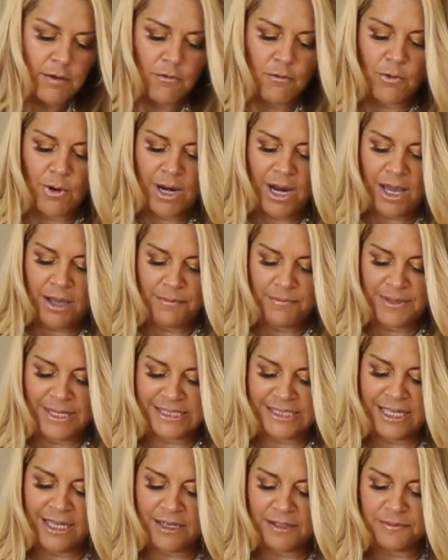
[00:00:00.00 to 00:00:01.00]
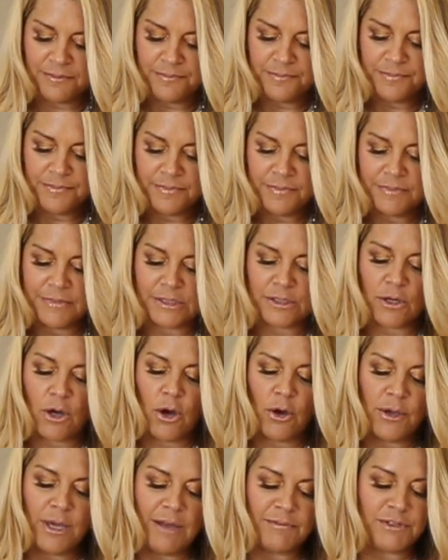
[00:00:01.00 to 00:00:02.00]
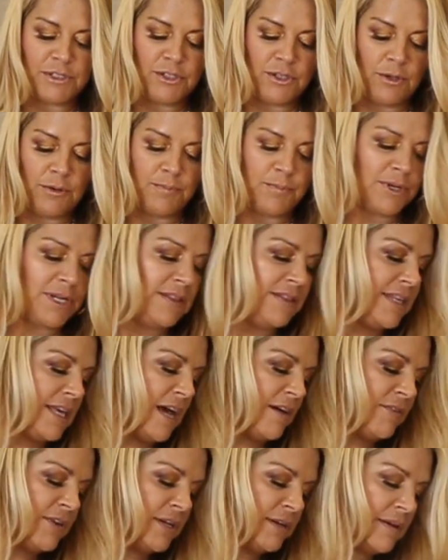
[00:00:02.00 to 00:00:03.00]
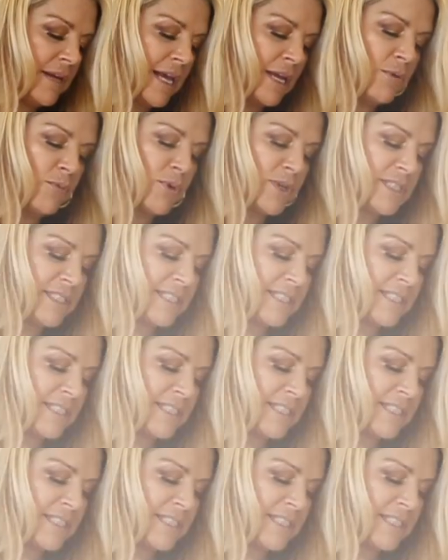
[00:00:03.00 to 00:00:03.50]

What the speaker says: Voila, that's it. That's all you have to do. Put it in the oven and we're